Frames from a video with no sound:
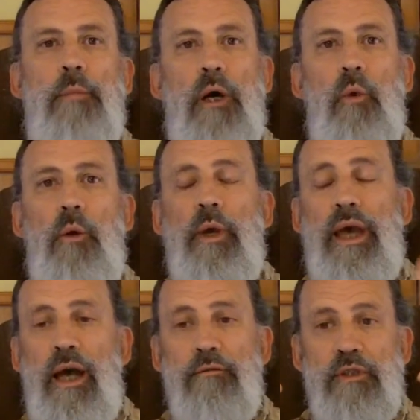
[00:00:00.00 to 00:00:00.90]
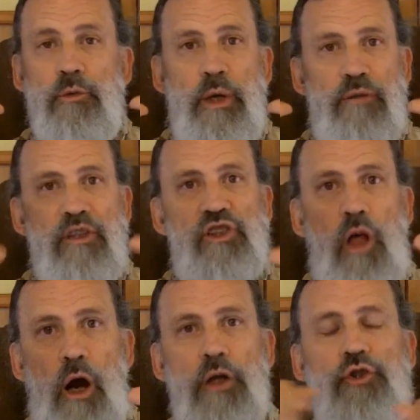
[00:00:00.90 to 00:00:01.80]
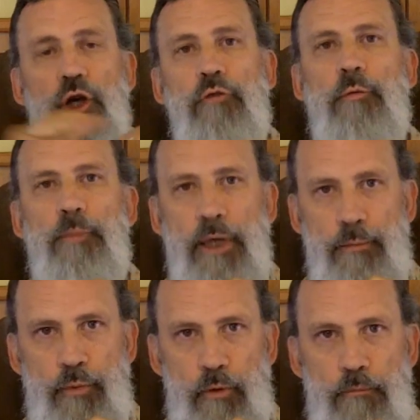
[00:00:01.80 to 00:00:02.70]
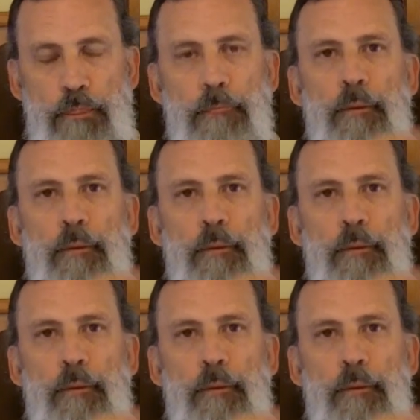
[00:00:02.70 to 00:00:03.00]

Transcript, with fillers: But what we have is we have this large group of people